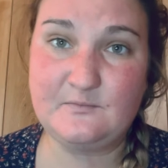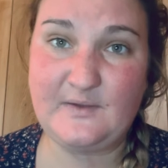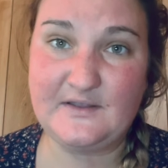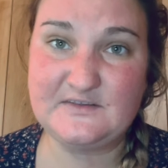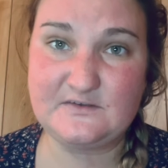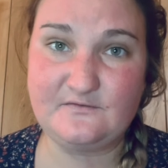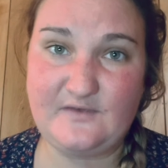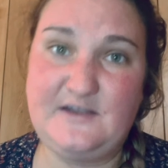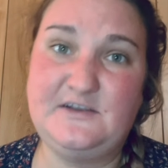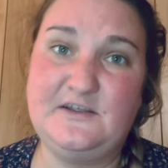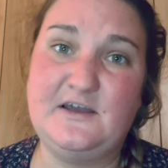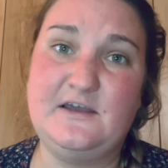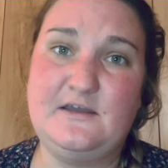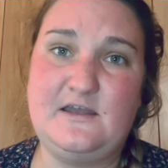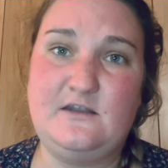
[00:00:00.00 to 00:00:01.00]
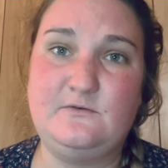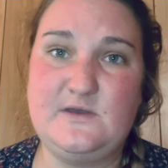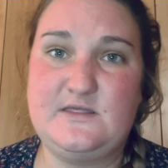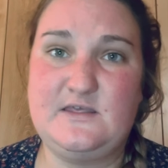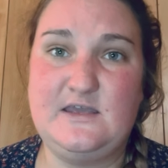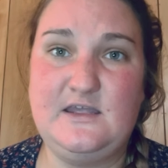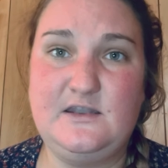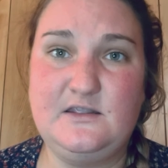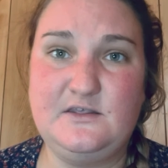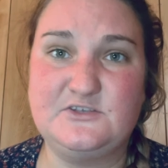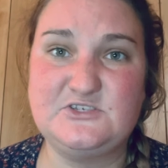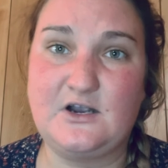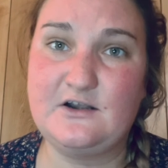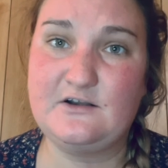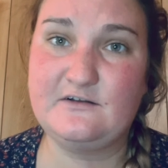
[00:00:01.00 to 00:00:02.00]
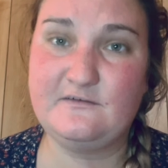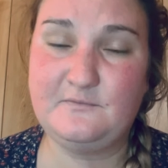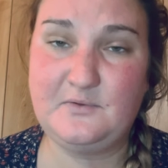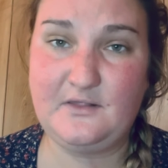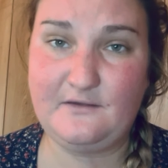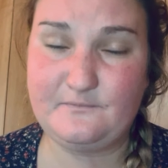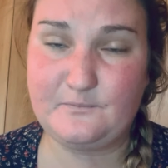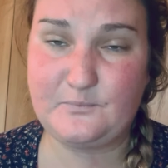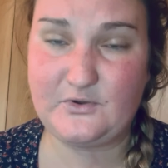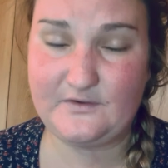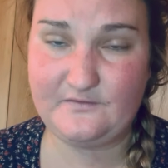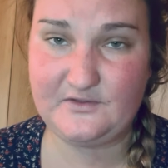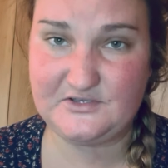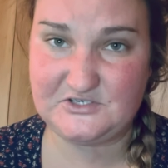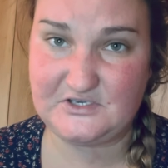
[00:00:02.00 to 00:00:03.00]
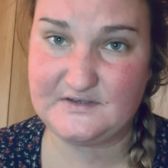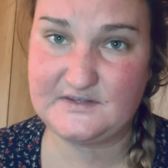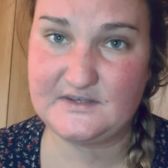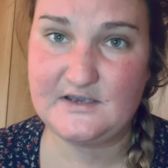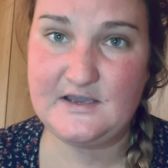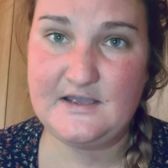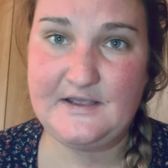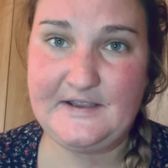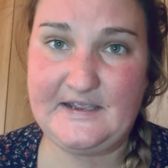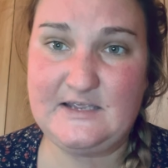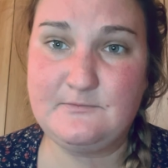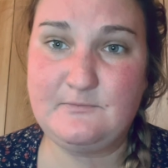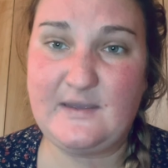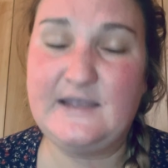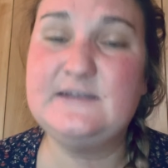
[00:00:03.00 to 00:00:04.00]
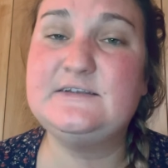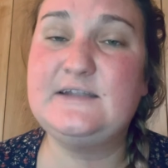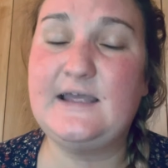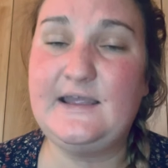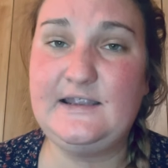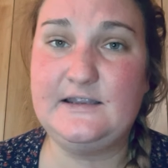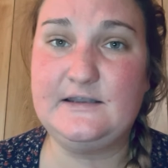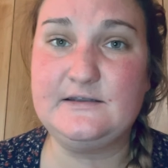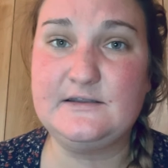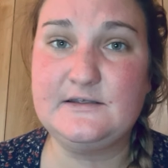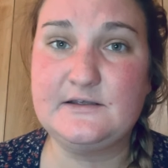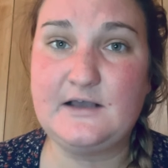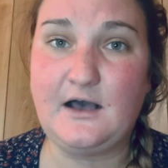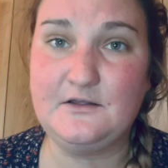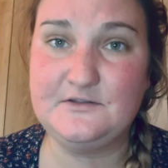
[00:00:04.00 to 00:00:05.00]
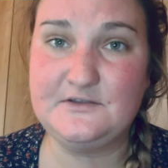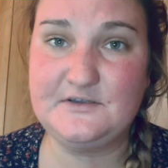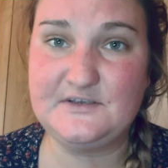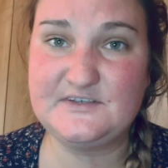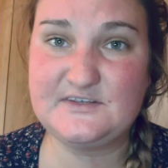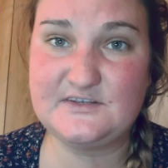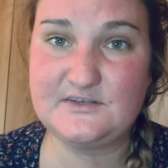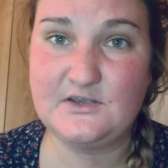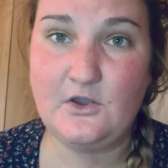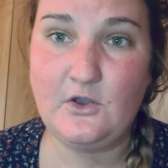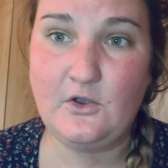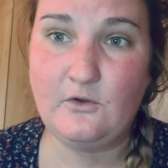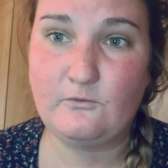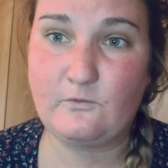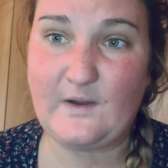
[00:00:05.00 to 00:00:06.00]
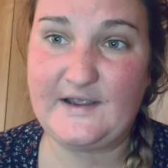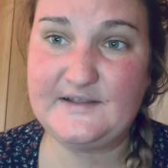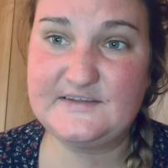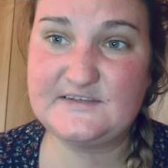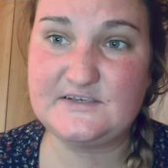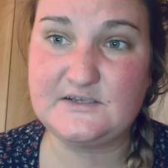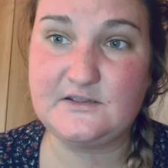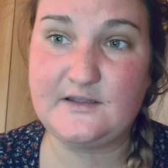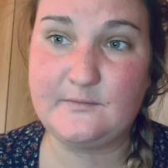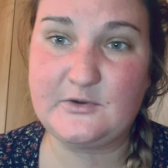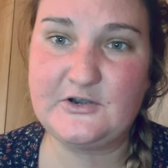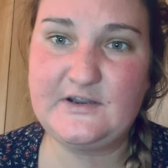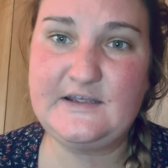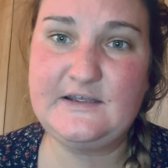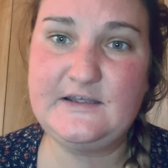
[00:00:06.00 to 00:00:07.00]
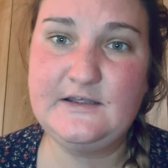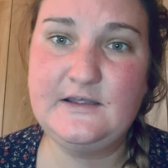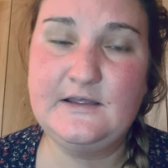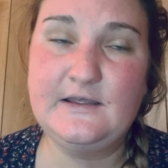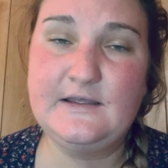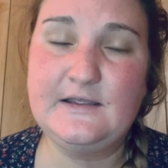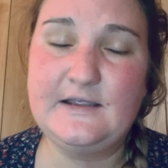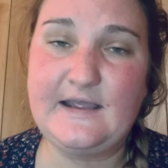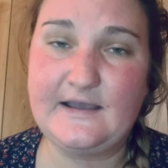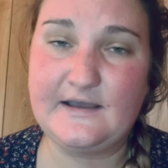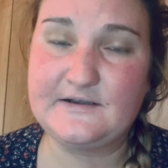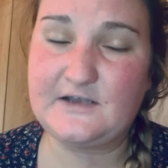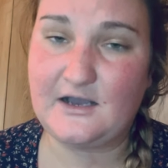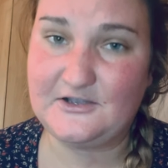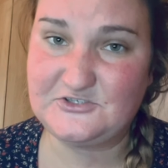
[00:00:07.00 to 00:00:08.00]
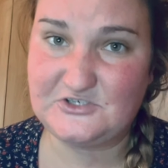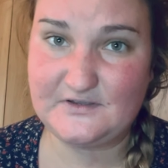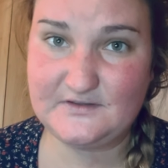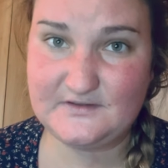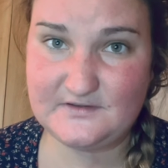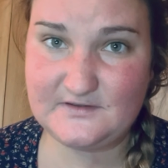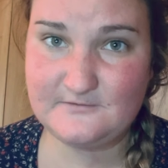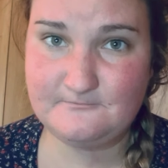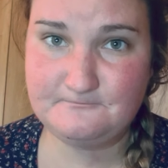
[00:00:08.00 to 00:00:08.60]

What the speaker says: Pennsylvania, and within the Charter of Privileges, he maintained colonists' rights to liberty and conscience.